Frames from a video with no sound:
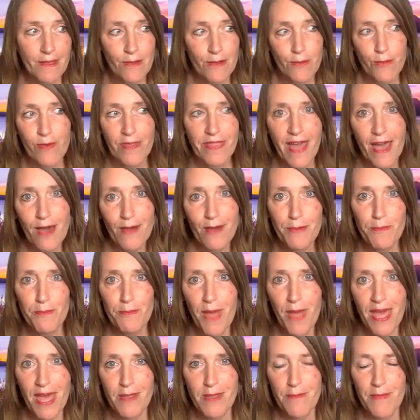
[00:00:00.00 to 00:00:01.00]
without
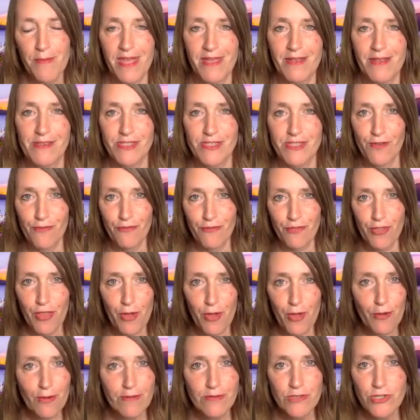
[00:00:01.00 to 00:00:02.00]
impediment, to
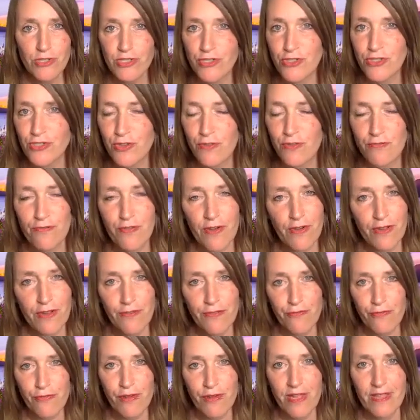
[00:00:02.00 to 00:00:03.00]
flow just
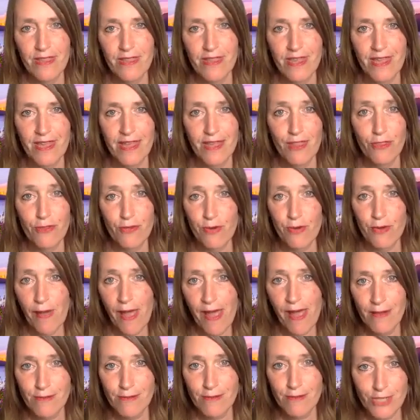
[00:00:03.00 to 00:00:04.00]
very freely
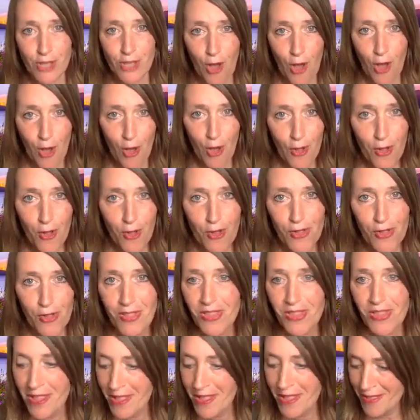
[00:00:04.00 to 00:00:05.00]
throughout
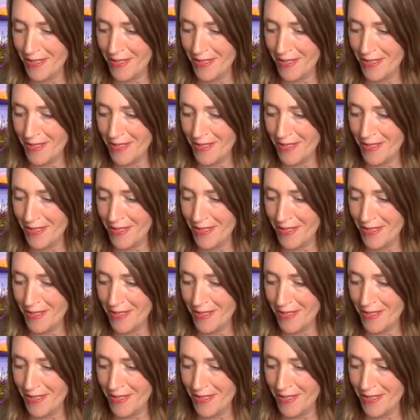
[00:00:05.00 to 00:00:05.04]
all